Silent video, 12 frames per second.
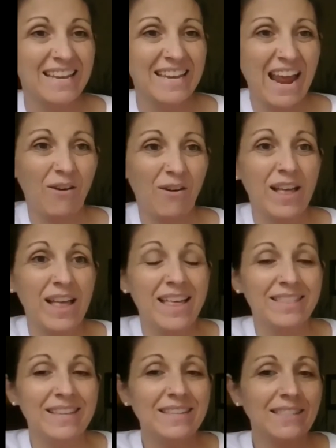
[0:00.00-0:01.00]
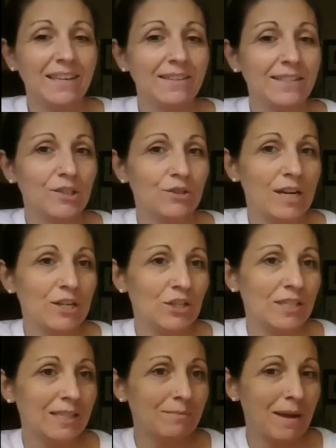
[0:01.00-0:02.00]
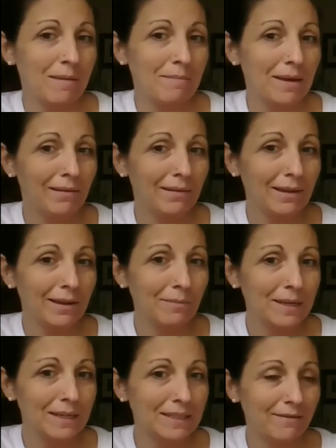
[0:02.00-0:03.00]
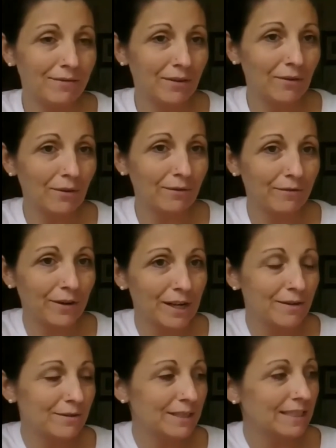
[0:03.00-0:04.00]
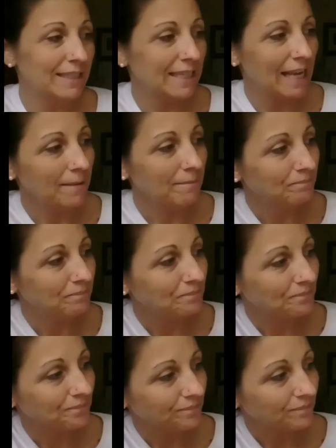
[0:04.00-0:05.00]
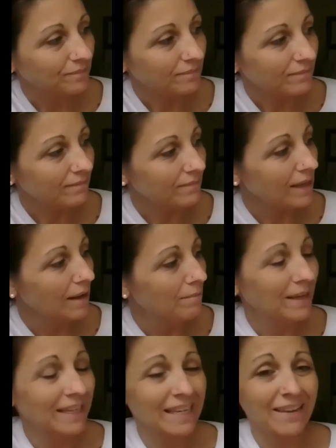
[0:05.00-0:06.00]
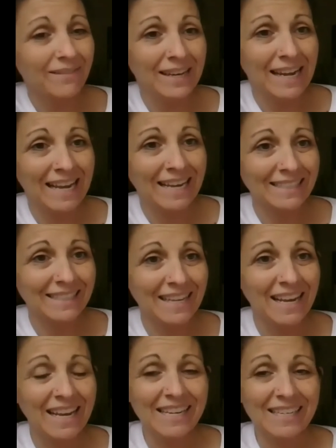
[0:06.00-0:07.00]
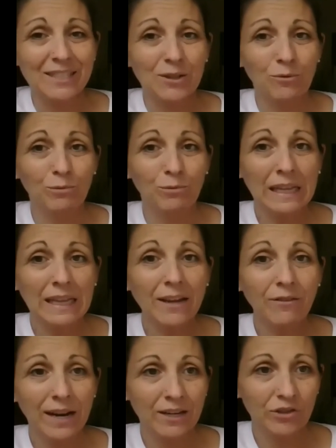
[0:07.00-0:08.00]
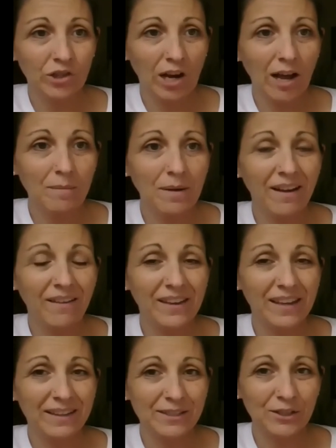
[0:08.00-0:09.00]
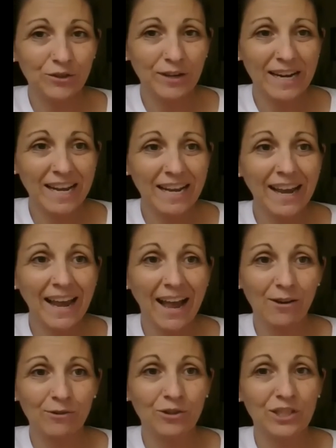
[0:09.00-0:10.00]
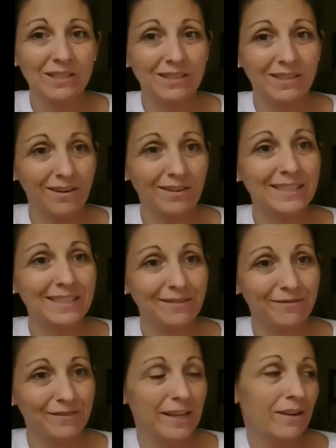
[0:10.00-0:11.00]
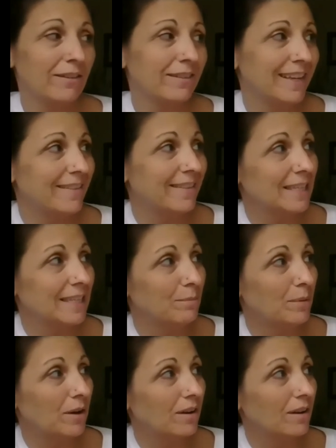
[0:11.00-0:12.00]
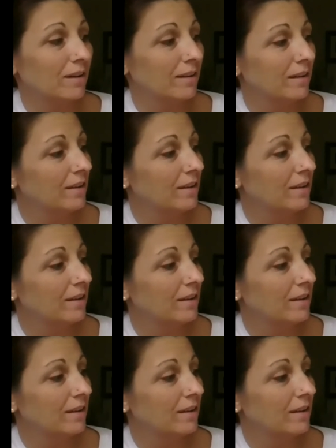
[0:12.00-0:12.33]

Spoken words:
Now, these illustrations might be a little bit difficult for you to see, but Kevin Hanks does a really great job of illustrating how she starts to feel in this book.